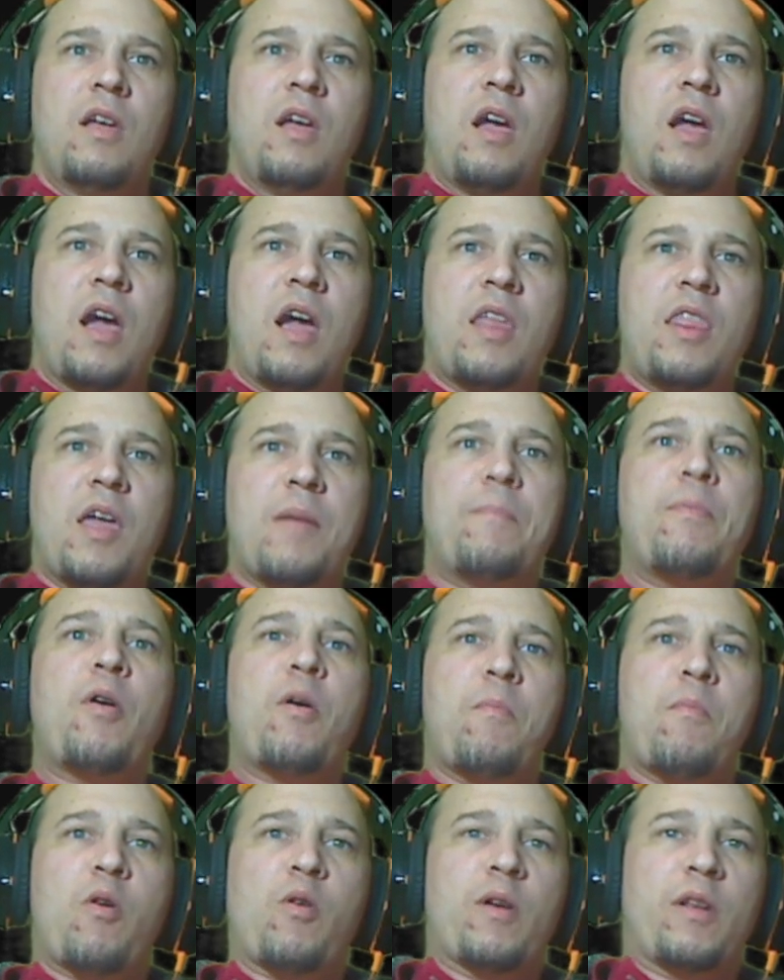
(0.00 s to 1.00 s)
and then
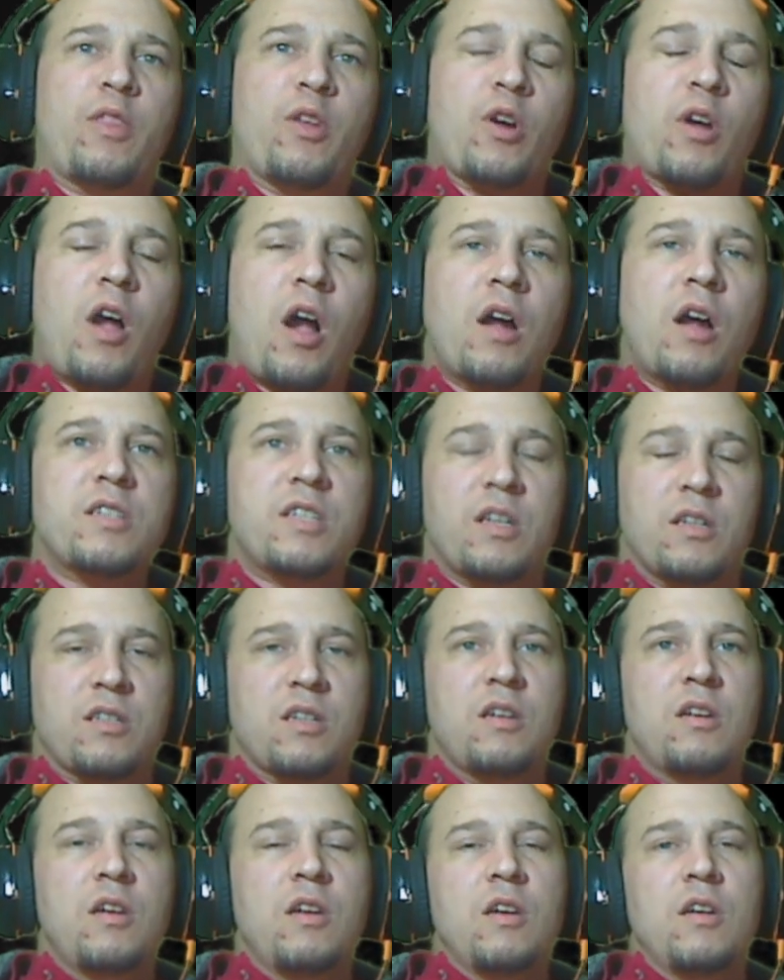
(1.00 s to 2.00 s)
promoting their card
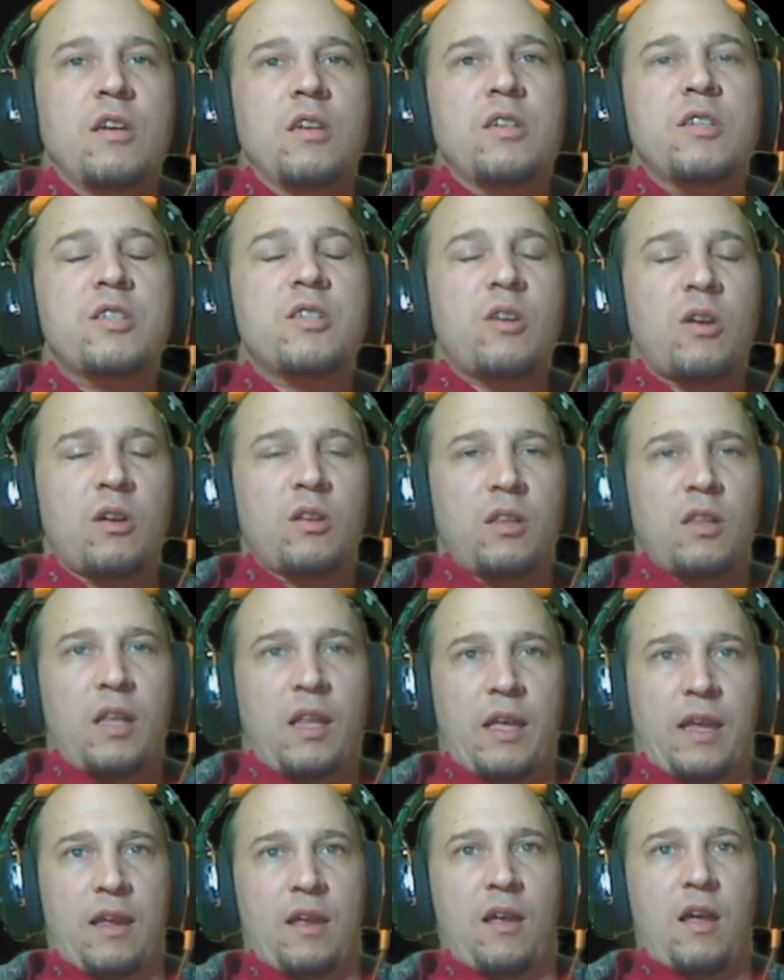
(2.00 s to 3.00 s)
sales.
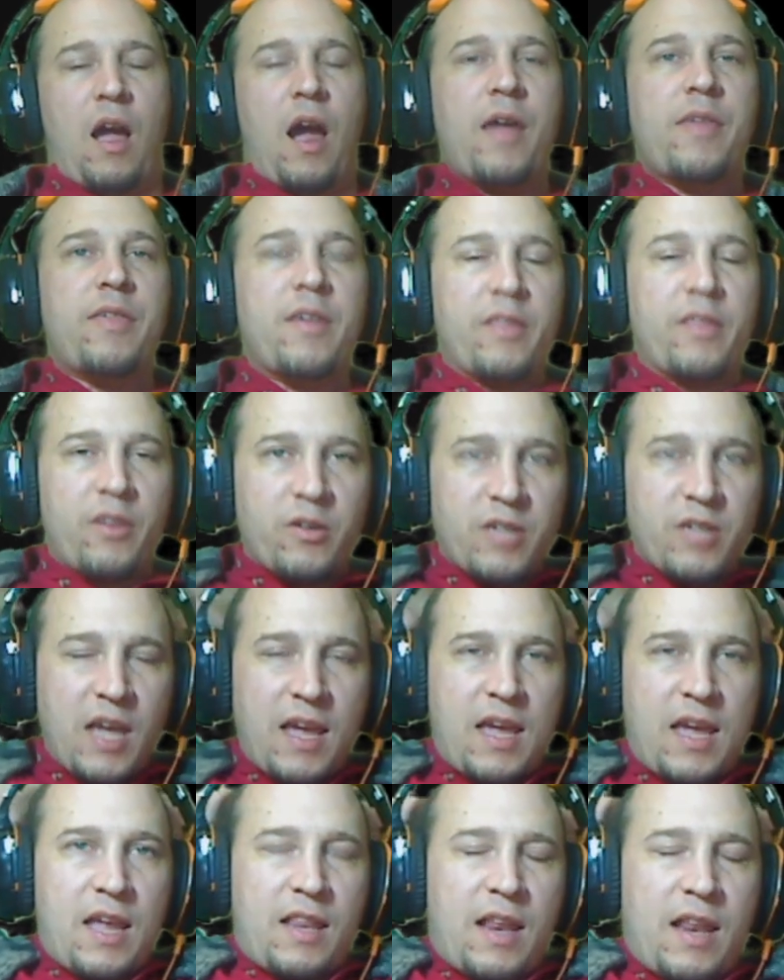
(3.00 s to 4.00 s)
Certainly, I think they're
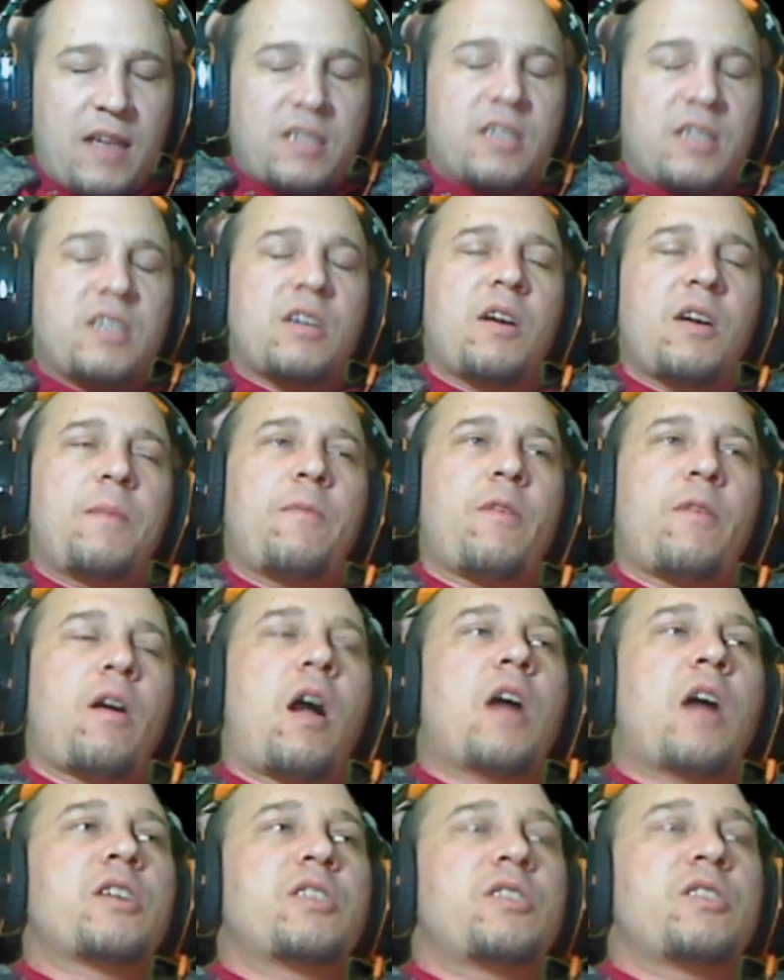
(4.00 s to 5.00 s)
taking necessary
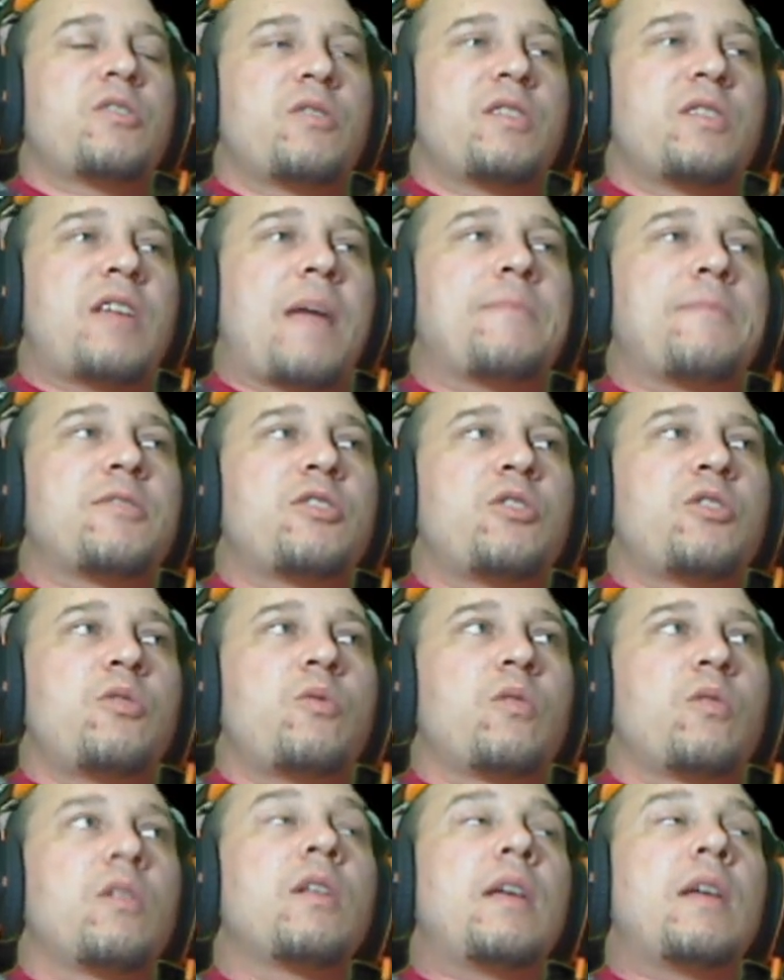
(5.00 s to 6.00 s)
precautions or steps to
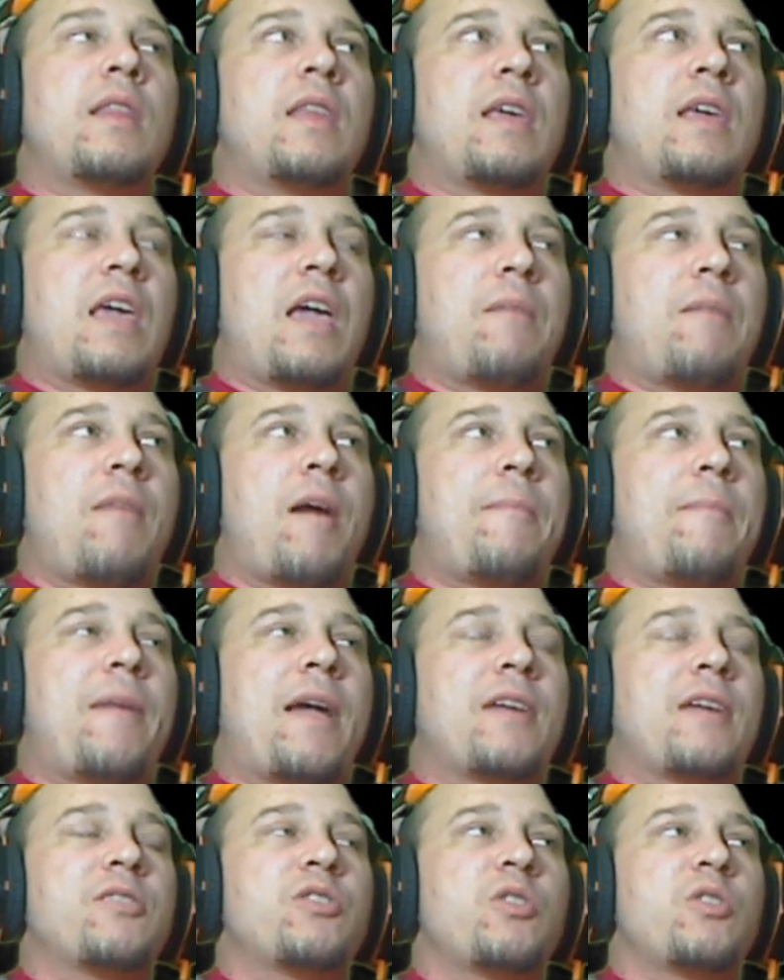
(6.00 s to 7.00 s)
clean the game up
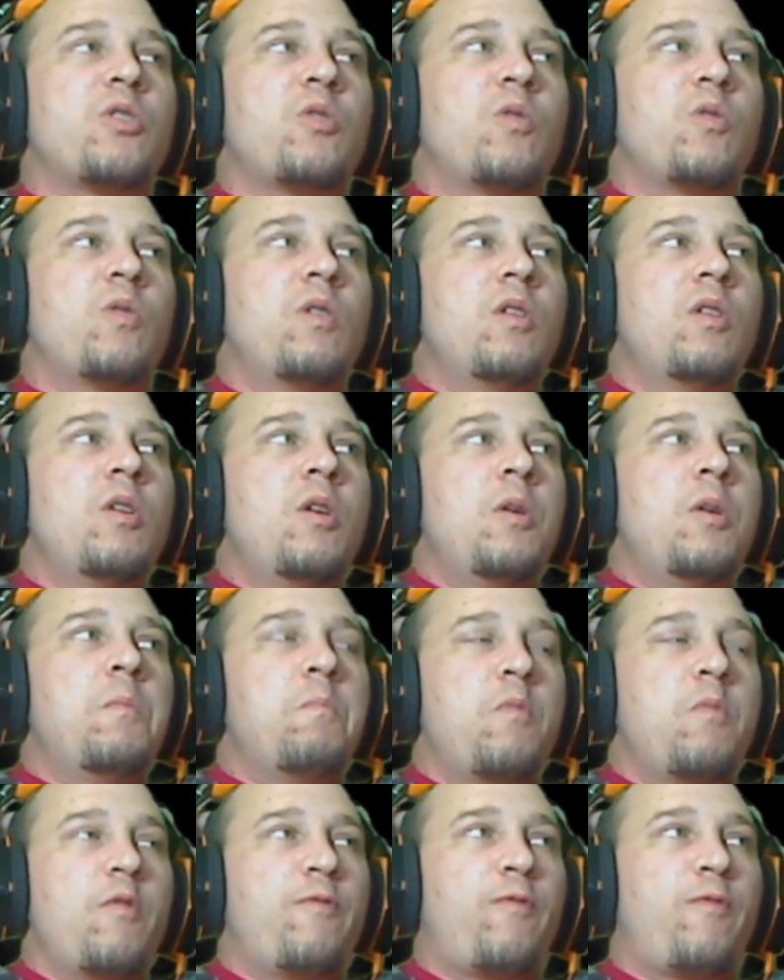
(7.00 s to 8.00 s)
and to
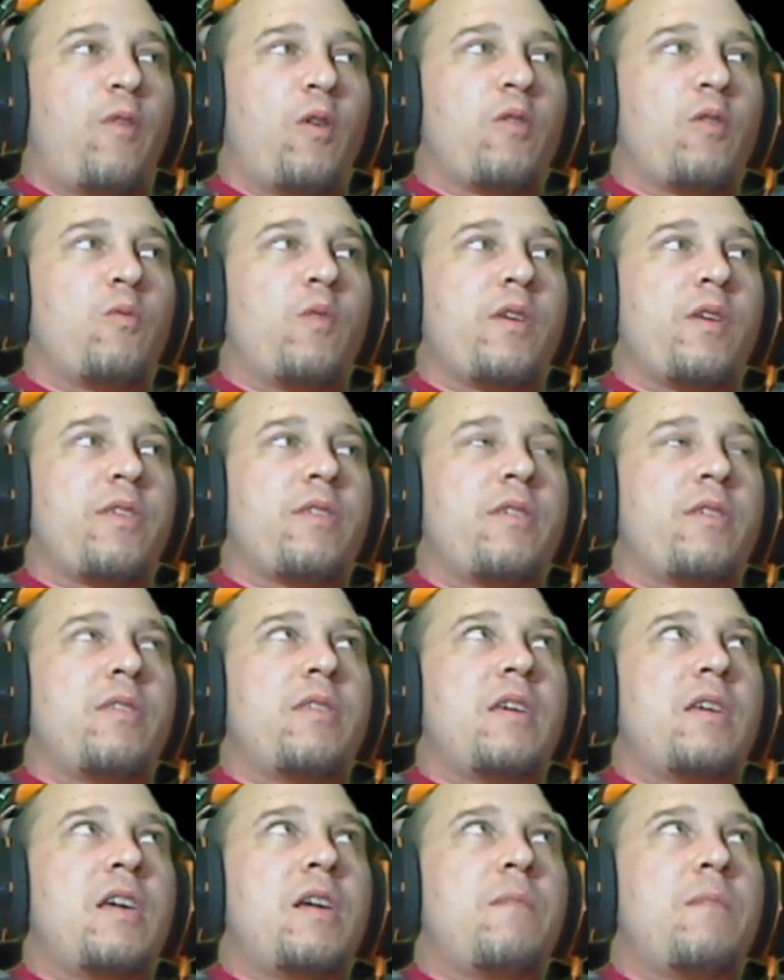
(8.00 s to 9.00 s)
move forward with
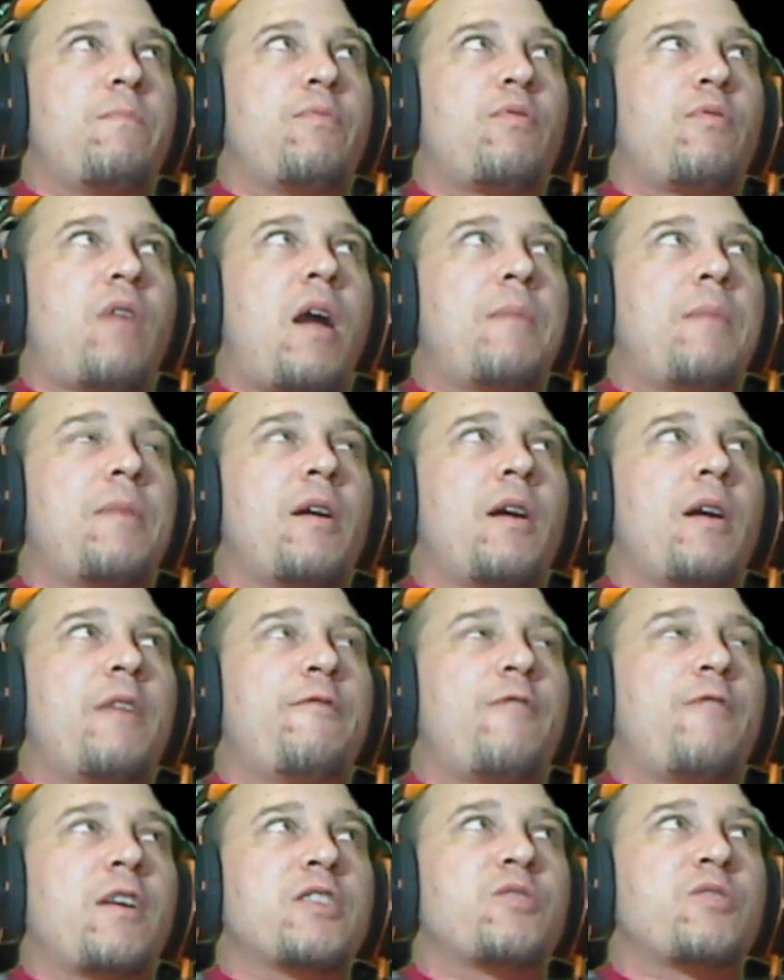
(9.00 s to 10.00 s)
the primary
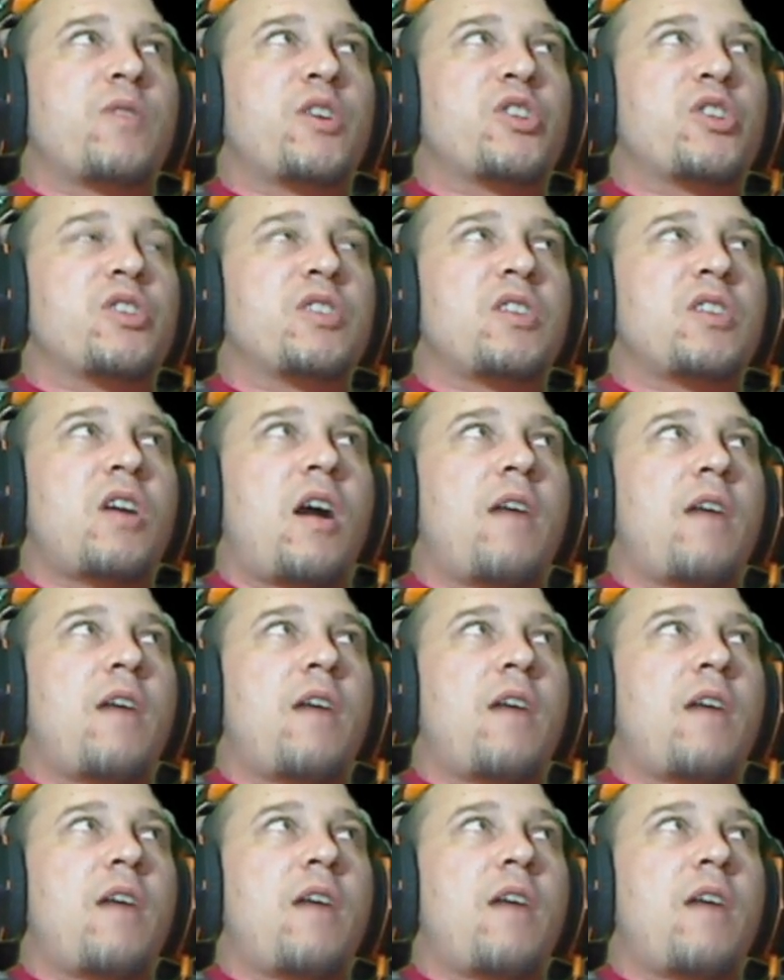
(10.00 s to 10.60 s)
frustrations of